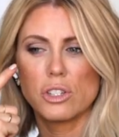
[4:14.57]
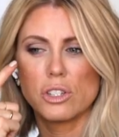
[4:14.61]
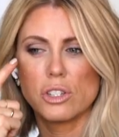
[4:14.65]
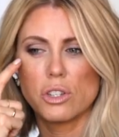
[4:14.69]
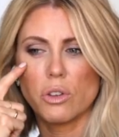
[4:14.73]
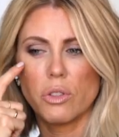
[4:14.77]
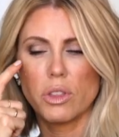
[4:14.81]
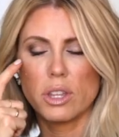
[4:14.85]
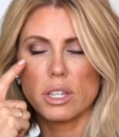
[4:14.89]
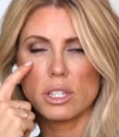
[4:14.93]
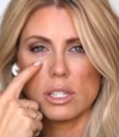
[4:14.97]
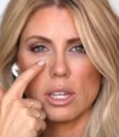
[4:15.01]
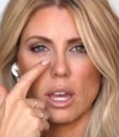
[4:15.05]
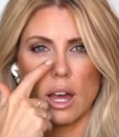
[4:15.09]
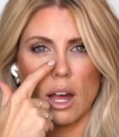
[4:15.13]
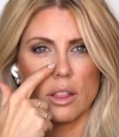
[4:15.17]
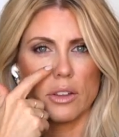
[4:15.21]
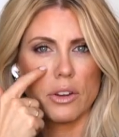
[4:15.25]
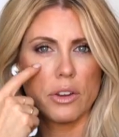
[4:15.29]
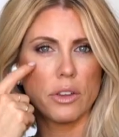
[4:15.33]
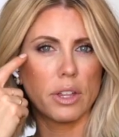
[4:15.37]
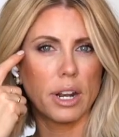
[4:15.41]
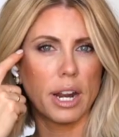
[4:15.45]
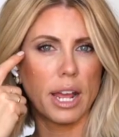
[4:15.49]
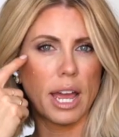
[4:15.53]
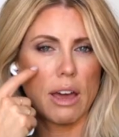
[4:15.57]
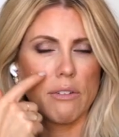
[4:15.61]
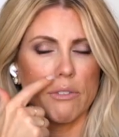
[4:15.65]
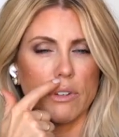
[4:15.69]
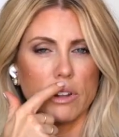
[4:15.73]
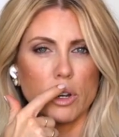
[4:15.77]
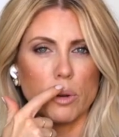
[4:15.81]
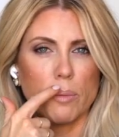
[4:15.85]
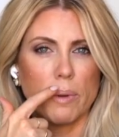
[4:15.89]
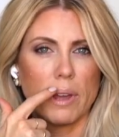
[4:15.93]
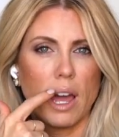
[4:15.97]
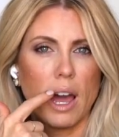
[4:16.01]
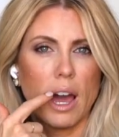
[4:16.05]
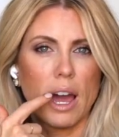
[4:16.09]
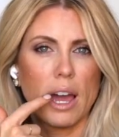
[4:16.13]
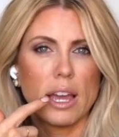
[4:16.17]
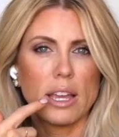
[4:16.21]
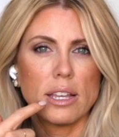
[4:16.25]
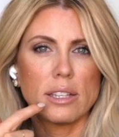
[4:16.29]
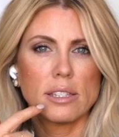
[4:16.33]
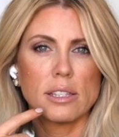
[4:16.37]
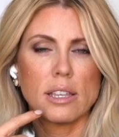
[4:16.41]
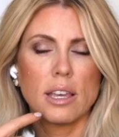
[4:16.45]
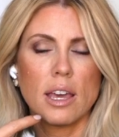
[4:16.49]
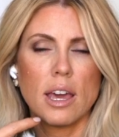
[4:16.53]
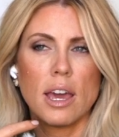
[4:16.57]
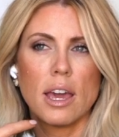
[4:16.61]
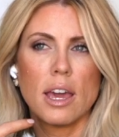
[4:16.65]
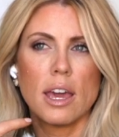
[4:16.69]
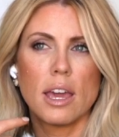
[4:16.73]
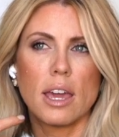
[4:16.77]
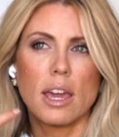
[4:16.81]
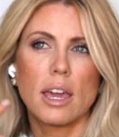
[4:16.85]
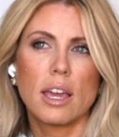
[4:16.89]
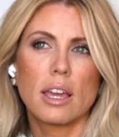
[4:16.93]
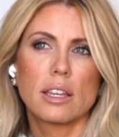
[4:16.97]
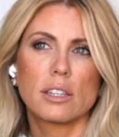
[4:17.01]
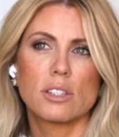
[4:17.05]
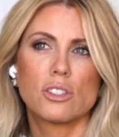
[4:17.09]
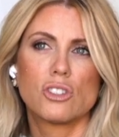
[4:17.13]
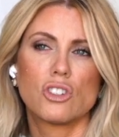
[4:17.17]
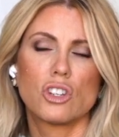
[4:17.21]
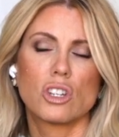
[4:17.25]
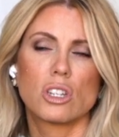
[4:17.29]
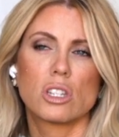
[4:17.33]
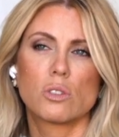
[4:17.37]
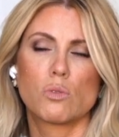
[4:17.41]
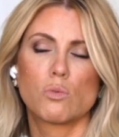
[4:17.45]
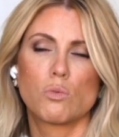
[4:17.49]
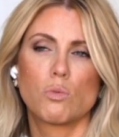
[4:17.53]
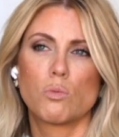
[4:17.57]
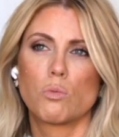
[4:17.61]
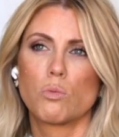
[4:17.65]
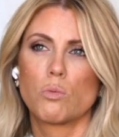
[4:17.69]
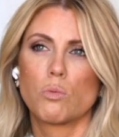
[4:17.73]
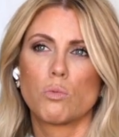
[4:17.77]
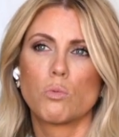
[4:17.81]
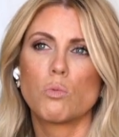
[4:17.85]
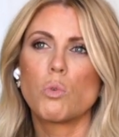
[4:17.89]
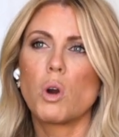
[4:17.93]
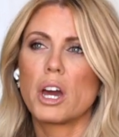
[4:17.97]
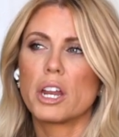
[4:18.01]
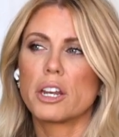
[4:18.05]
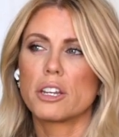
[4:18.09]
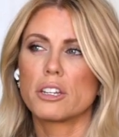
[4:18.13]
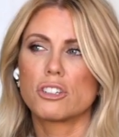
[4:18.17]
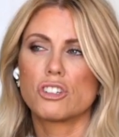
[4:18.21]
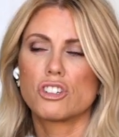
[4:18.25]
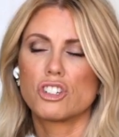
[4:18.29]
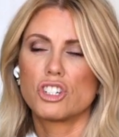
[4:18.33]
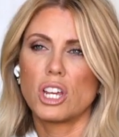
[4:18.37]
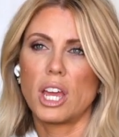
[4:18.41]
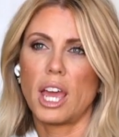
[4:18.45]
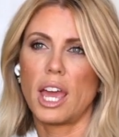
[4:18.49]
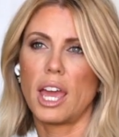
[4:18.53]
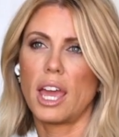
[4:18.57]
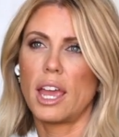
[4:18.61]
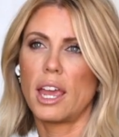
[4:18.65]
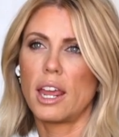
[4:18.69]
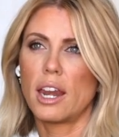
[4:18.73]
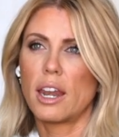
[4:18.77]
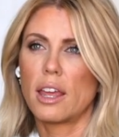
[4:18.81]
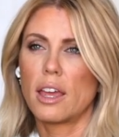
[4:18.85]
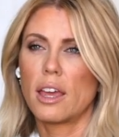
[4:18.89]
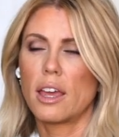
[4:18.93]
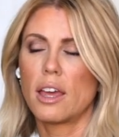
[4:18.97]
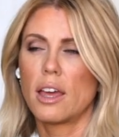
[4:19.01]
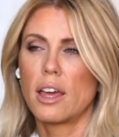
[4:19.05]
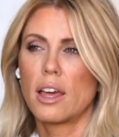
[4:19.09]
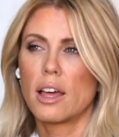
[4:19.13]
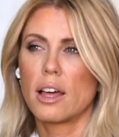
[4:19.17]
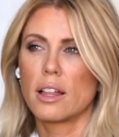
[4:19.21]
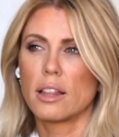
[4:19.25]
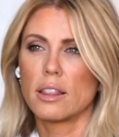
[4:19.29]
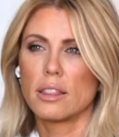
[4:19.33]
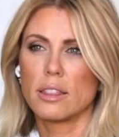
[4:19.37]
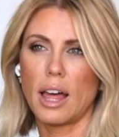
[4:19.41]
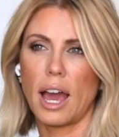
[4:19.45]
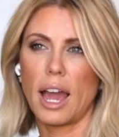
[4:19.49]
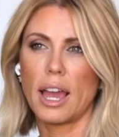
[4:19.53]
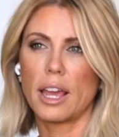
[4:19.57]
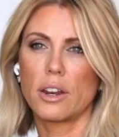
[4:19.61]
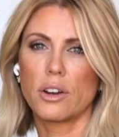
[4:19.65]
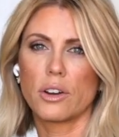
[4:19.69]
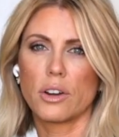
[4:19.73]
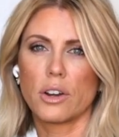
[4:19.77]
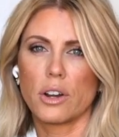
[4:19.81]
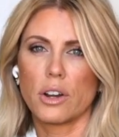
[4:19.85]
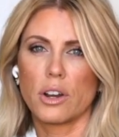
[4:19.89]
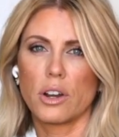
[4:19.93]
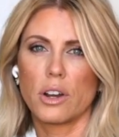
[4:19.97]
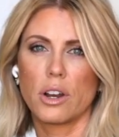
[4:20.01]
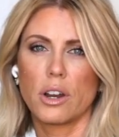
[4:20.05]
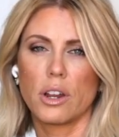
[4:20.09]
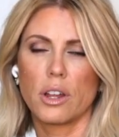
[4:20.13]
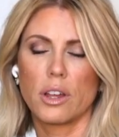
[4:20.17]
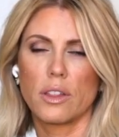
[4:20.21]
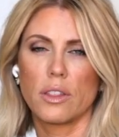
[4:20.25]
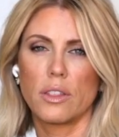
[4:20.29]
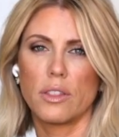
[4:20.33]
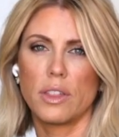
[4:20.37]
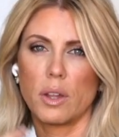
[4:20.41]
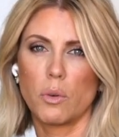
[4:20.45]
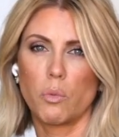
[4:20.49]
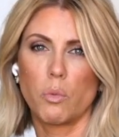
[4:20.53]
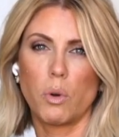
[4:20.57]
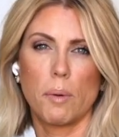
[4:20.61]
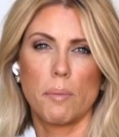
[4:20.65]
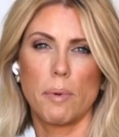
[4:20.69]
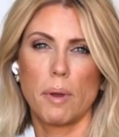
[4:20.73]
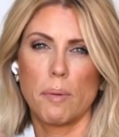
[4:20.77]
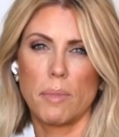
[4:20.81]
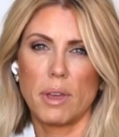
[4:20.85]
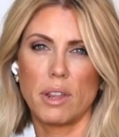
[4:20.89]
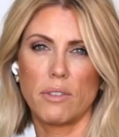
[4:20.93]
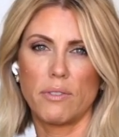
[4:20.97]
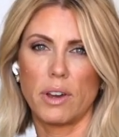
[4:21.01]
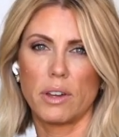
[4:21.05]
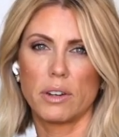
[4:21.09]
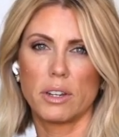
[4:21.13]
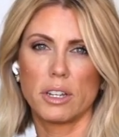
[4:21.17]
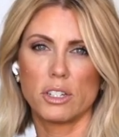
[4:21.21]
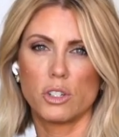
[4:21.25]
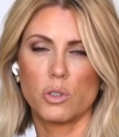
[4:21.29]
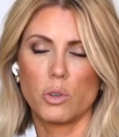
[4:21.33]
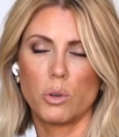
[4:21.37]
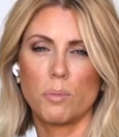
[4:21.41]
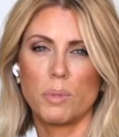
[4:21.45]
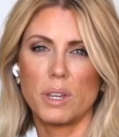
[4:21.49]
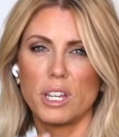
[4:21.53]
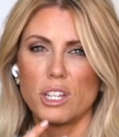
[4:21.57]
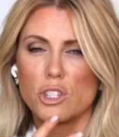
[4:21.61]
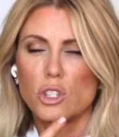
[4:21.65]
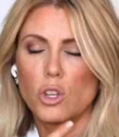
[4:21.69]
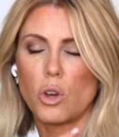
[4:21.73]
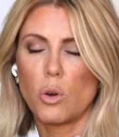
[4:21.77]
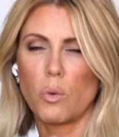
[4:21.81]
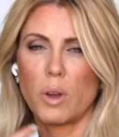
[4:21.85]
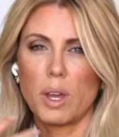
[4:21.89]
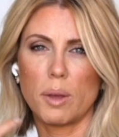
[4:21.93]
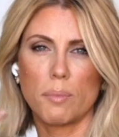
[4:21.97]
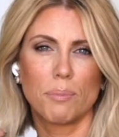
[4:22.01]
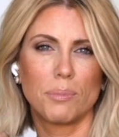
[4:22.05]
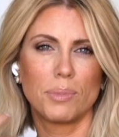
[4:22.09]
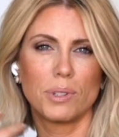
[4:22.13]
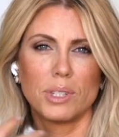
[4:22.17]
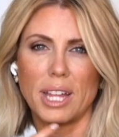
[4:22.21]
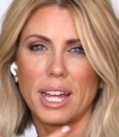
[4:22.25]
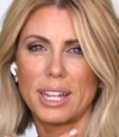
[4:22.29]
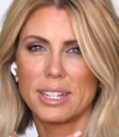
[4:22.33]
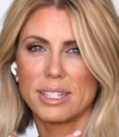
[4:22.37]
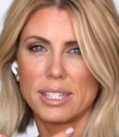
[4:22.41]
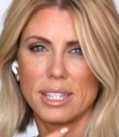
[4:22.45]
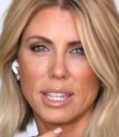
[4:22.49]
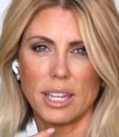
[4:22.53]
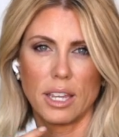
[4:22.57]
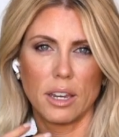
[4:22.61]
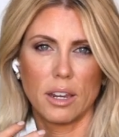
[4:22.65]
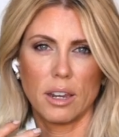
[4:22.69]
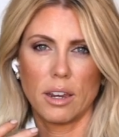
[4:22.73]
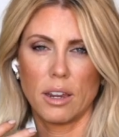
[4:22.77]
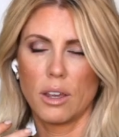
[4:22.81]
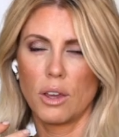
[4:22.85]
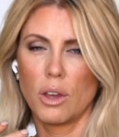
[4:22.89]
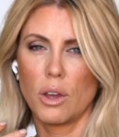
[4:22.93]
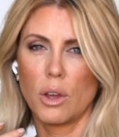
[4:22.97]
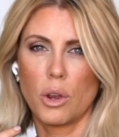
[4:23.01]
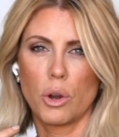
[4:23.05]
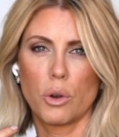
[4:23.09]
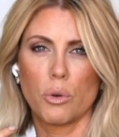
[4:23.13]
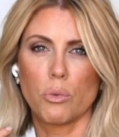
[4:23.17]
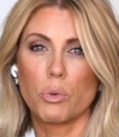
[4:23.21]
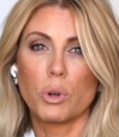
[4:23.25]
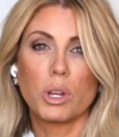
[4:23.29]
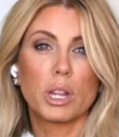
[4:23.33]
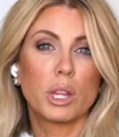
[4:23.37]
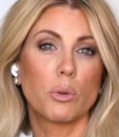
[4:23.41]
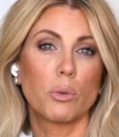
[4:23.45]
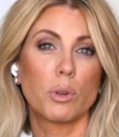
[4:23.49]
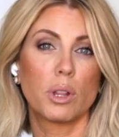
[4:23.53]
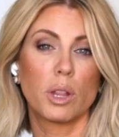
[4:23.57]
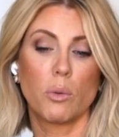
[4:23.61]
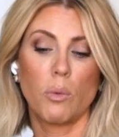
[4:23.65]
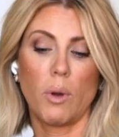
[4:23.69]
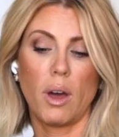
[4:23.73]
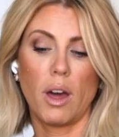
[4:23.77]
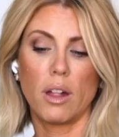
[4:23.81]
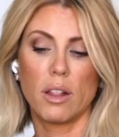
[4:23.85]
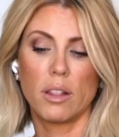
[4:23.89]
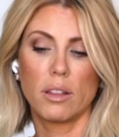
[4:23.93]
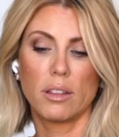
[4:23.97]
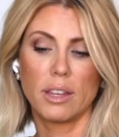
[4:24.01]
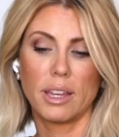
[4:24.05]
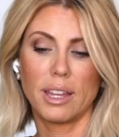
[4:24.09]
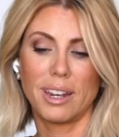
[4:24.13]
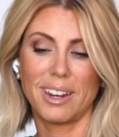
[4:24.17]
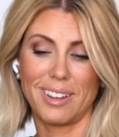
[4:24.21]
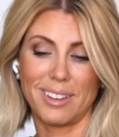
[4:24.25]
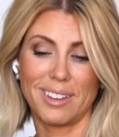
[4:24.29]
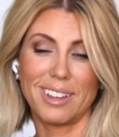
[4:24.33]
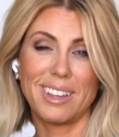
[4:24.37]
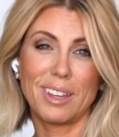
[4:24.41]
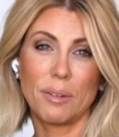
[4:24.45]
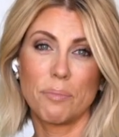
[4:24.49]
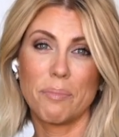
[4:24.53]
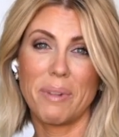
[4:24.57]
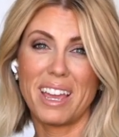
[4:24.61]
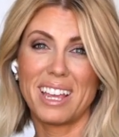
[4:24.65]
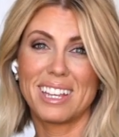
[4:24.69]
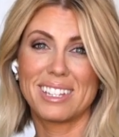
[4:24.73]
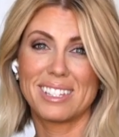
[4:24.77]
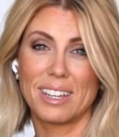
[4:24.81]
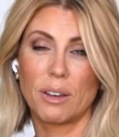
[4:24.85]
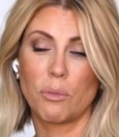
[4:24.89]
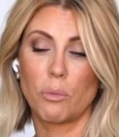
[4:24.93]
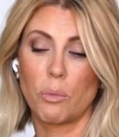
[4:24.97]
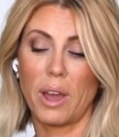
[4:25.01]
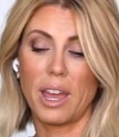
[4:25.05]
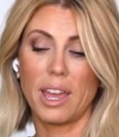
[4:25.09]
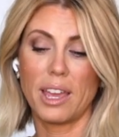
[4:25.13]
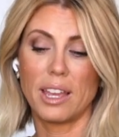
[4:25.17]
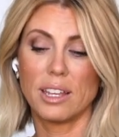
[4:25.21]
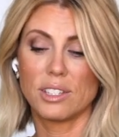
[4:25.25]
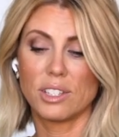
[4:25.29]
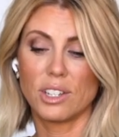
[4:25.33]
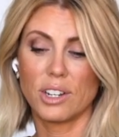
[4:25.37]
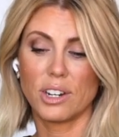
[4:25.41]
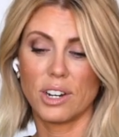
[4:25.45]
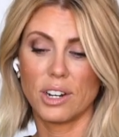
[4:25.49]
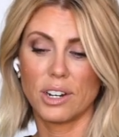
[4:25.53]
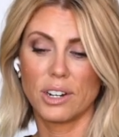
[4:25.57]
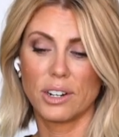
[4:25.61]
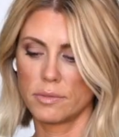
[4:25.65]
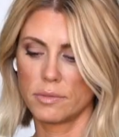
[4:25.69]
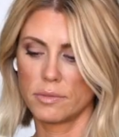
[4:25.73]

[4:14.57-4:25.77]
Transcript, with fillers: So this color that I have under my eyes is just one shade lighter than what my main foundation would be, so it blends in really, really well. It makes it way easier.